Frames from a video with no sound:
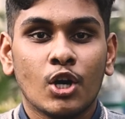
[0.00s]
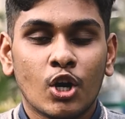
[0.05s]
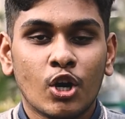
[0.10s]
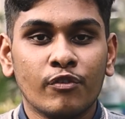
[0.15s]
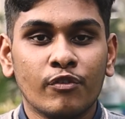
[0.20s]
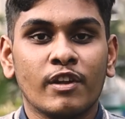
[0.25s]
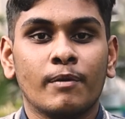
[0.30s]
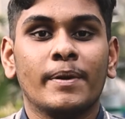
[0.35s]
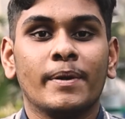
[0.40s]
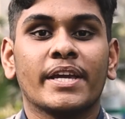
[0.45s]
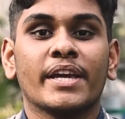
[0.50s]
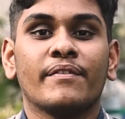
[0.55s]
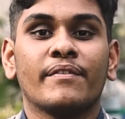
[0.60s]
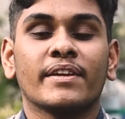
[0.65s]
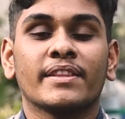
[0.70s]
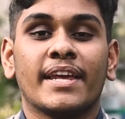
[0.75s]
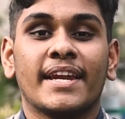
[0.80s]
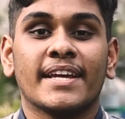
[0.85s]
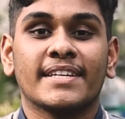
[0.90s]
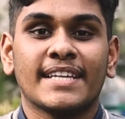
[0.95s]
who will be
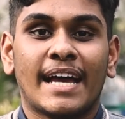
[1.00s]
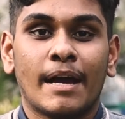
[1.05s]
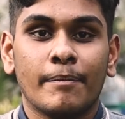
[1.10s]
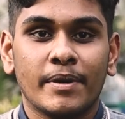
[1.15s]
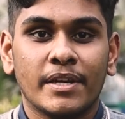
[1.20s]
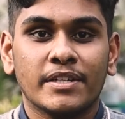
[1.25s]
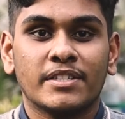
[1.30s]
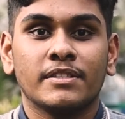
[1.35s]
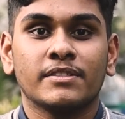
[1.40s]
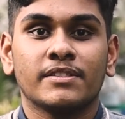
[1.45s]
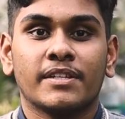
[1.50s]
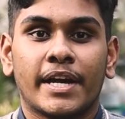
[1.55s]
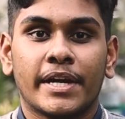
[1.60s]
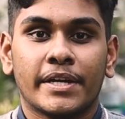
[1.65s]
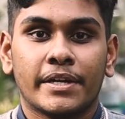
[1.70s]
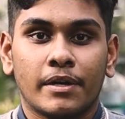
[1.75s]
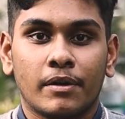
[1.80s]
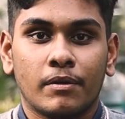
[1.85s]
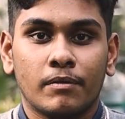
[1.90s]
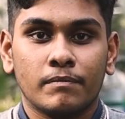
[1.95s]
giving their examinations
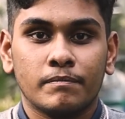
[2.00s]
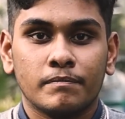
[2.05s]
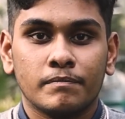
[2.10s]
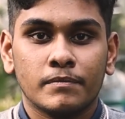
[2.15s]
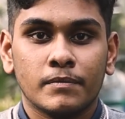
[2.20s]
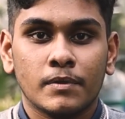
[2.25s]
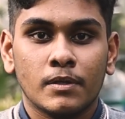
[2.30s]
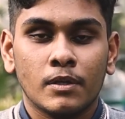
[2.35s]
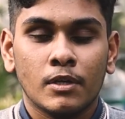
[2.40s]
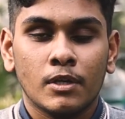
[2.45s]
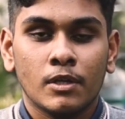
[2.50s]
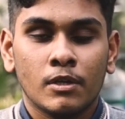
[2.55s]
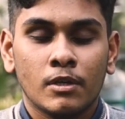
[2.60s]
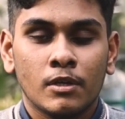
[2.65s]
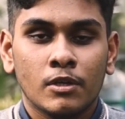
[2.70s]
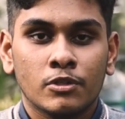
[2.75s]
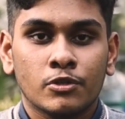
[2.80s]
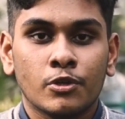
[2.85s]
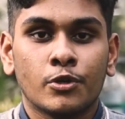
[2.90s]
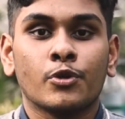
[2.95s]
right now.
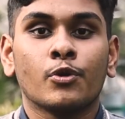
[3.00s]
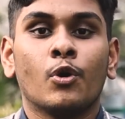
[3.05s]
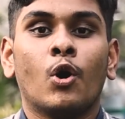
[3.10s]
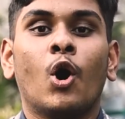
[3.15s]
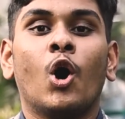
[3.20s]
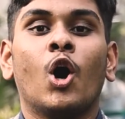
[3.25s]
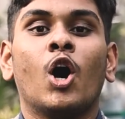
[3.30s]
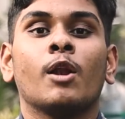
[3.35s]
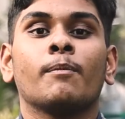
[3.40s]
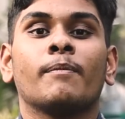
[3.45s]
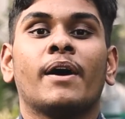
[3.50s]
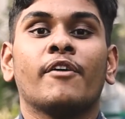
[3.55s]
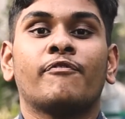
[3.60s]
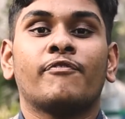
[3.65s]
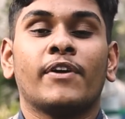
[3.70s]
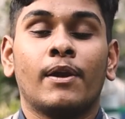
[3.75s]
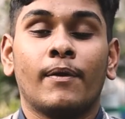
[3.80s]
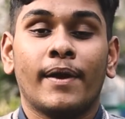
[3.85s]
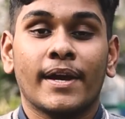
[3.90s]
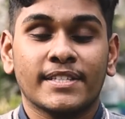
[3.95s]
So to all my
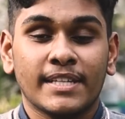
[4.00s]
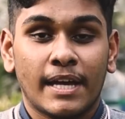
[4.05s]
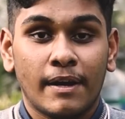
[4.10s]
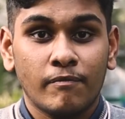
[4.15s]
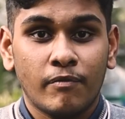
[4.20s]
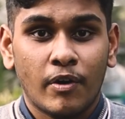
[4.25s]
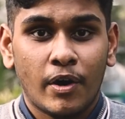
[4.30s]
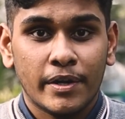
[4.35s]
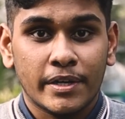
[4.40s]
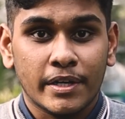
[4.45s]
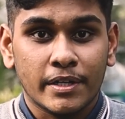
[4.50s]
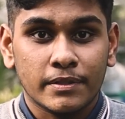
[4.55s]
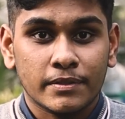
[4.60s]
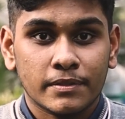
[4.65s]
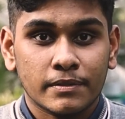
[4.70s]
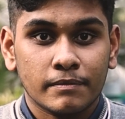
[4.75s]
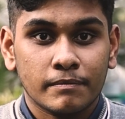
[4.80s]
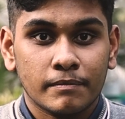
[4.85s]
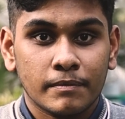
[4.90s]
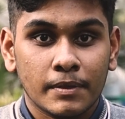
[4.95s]
fellow exam warriors,
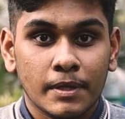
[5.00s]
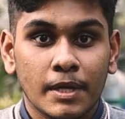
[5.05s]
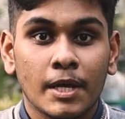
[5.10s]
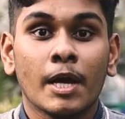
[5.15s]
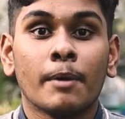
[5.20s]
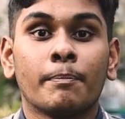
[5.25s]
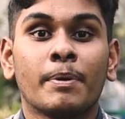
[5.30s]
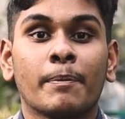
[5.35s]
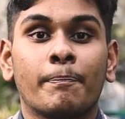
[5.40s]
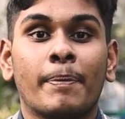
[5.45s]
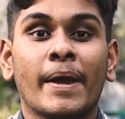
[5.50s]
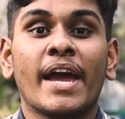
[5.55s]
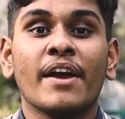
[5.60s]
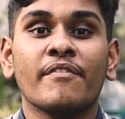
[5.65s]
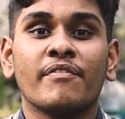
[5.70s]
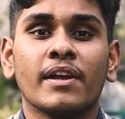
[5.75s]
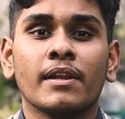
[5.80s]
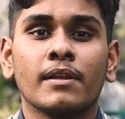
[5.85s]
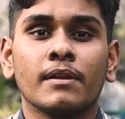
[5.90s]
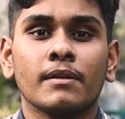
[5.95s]

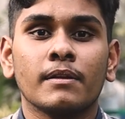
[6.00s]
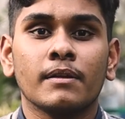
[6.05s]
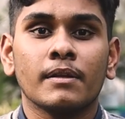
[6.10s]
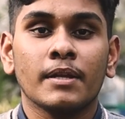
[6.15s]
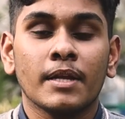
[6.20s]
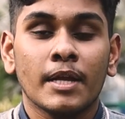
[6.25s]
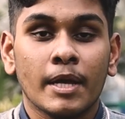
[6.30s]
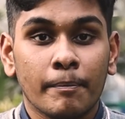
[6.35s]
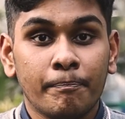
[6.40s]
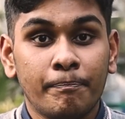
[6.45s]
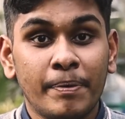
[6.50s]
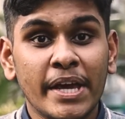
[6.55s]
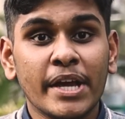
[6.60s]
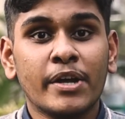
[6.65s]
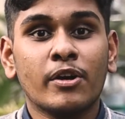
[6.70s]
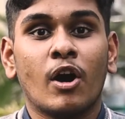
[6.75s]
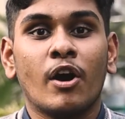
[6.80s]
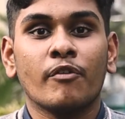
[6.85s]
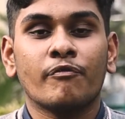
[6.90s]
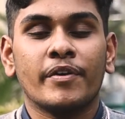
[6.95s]
prepare well, be
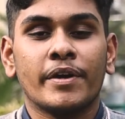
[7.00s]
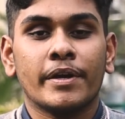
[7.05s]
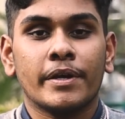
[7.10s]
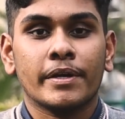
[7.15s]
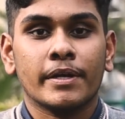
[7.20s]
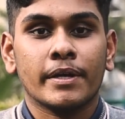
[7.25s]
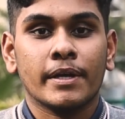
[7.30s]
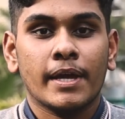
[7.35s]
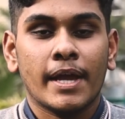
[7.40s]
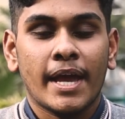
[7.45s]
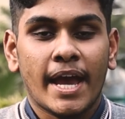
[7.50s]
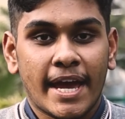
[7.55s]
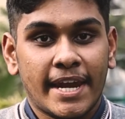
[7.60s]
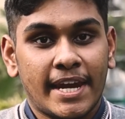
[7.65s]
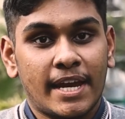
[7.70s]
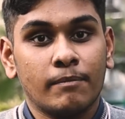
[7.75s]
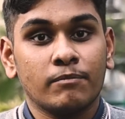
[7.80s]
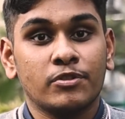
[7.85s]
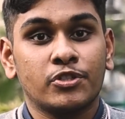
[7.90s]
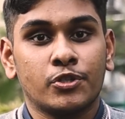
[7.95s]
confident,
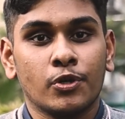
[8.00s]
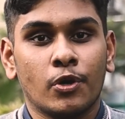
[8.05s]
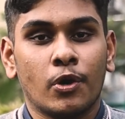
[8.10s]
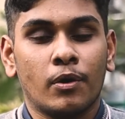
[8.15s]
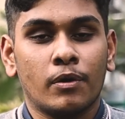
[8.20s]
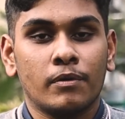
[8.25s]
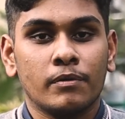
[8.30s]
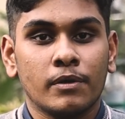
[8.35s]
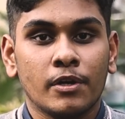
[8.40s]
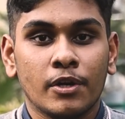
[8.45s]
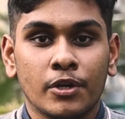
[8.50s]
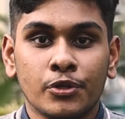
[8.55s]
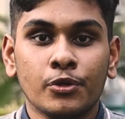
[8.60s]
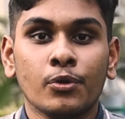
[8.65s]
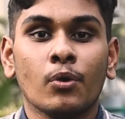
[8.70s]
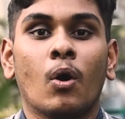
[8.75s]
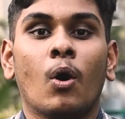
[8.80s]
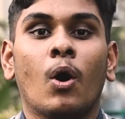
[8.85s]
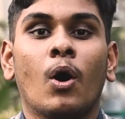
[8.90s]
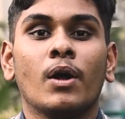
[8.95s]
and I am sure
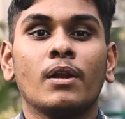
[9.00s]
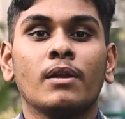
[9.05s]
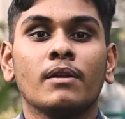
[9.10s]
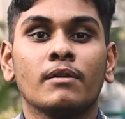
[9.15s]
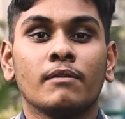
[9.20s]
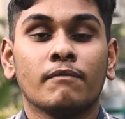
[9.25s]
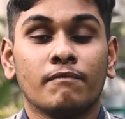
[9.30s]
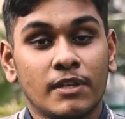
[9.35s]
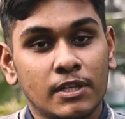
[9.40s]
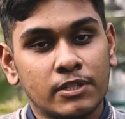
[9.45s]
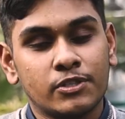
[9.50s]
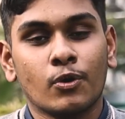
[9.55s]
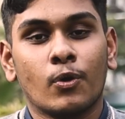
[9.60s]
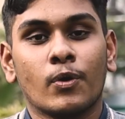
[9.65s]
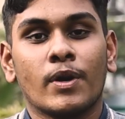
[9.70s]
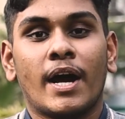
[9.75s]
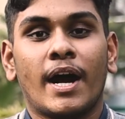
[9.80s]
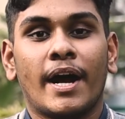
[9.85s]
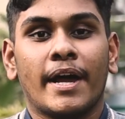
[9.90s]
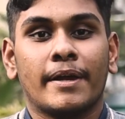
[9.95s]
you all will
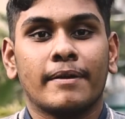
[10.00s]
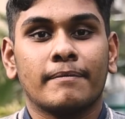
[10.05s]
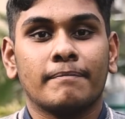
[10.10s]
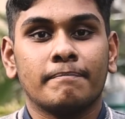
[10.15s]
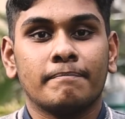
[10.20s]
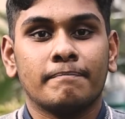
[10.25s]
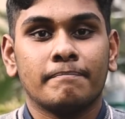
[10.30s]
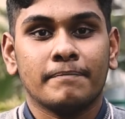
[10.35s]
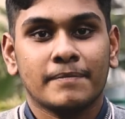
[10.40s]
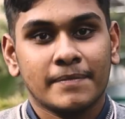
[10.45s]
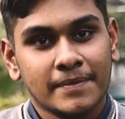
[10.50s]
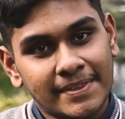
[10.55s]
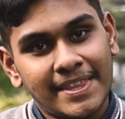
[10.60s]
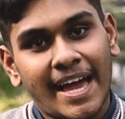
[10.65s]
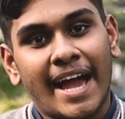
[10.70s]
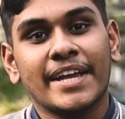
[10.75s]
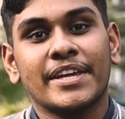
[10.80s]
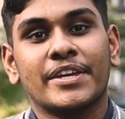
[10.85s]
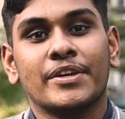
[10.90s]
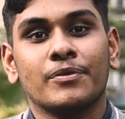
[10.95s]
soar high.
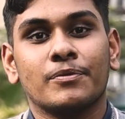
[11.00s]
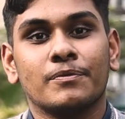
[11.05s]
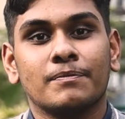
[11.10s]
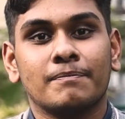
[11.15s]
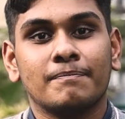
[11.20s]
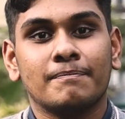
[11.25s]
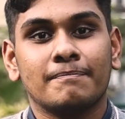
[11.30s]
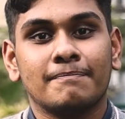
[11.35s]
Thank you.